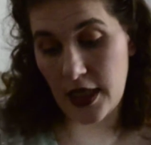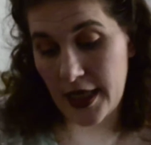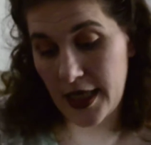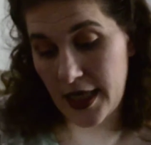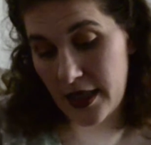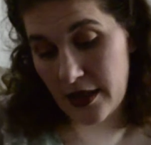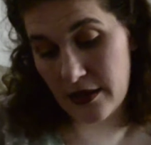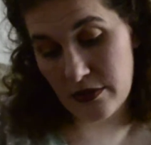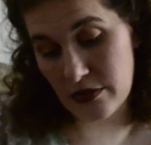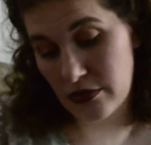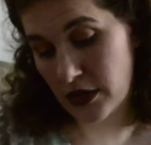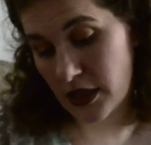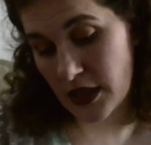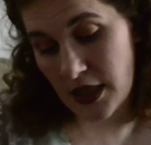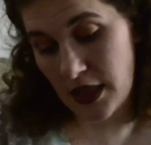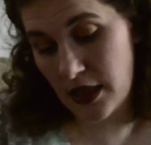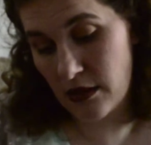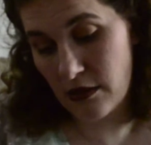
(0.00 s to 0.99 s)
I
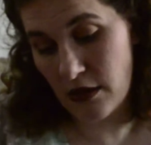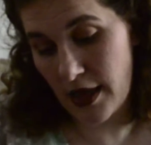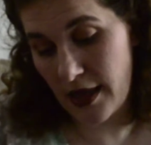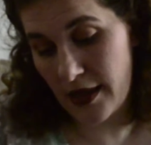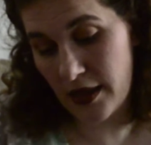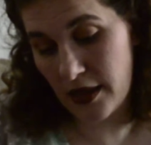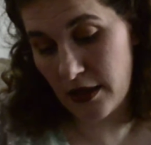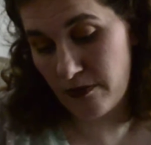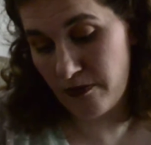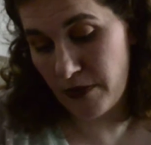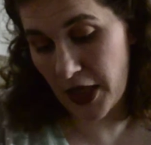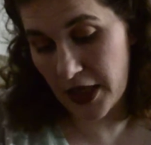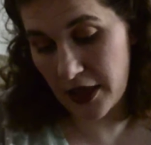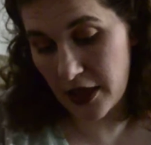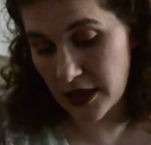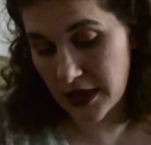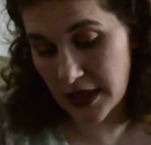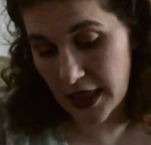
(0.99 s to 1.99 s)

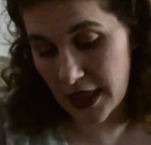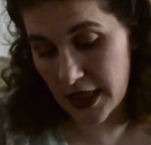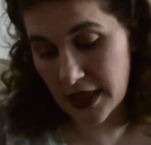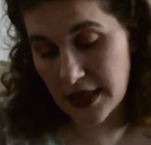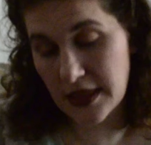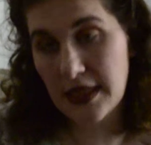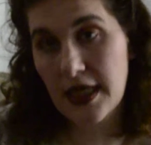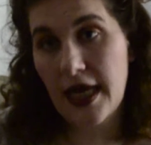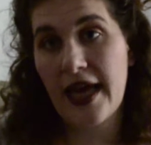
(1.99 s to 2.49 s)
bought all 6.